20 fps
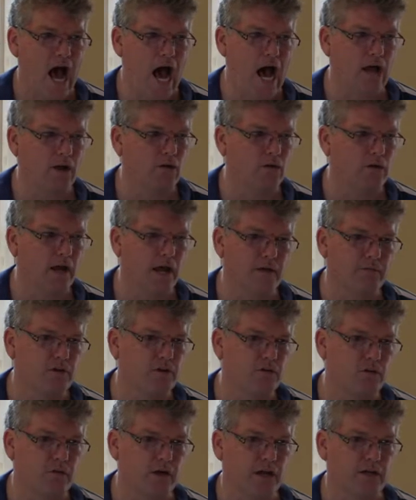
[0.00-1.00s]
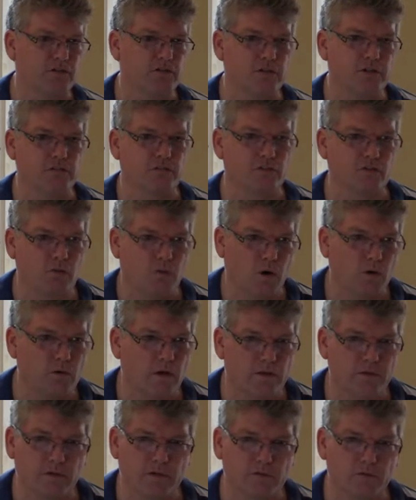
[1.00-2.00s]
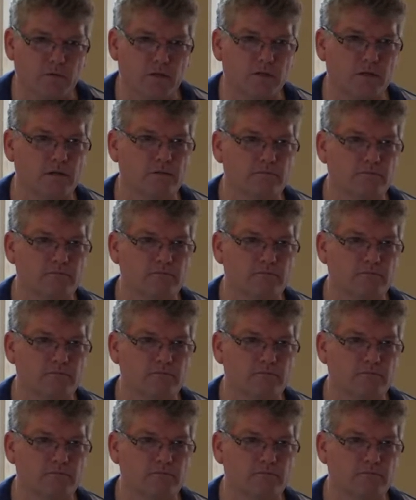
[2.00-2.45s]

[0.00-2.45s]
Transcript: I don't have a direct Jesus quote on this one.